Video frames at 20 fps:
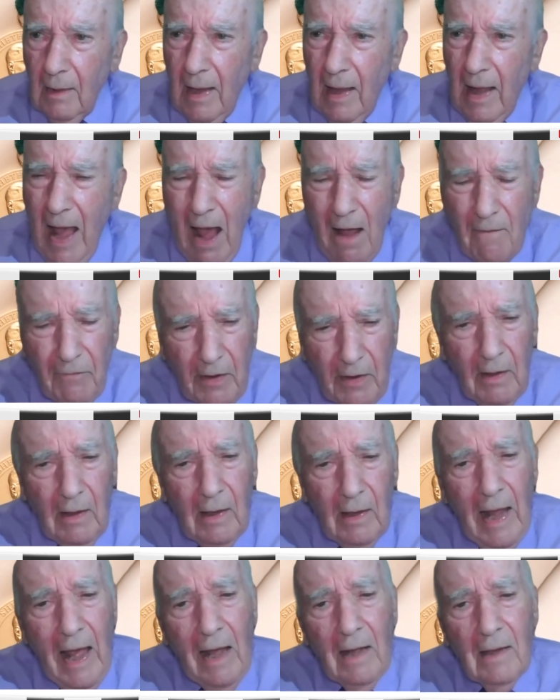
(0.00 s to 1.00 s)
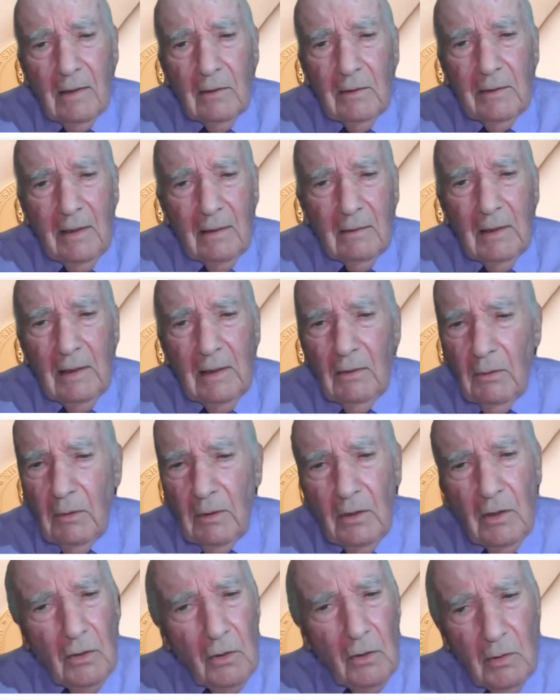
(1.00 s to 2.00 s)
having,
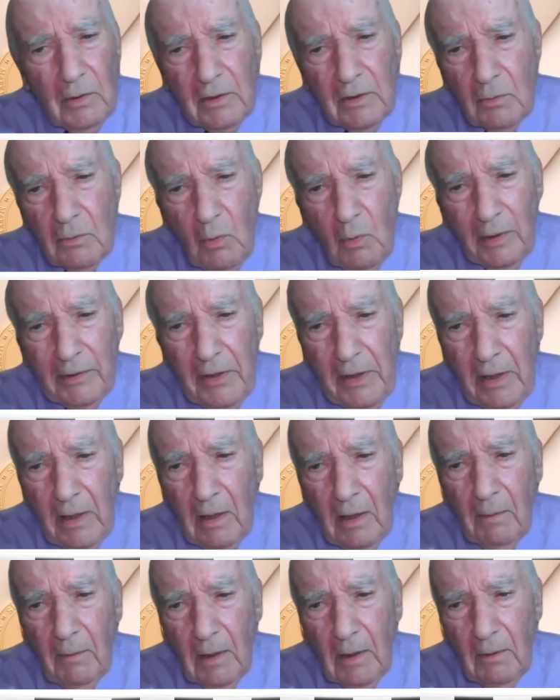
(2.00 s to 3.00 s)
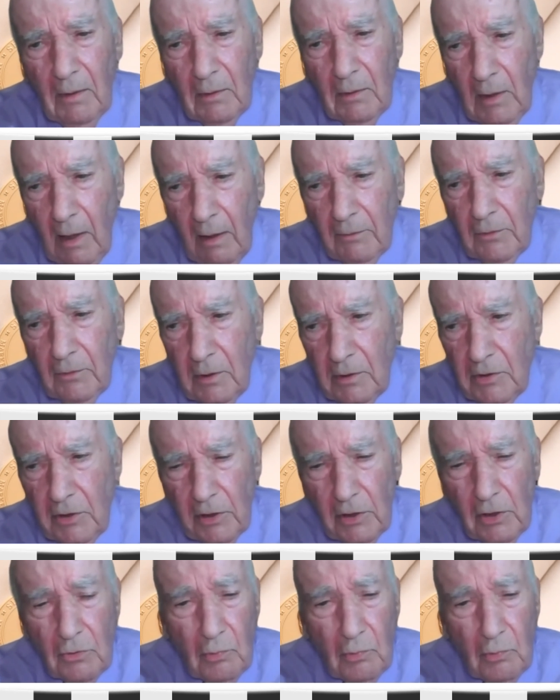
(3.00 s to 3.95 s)
it's one thing to just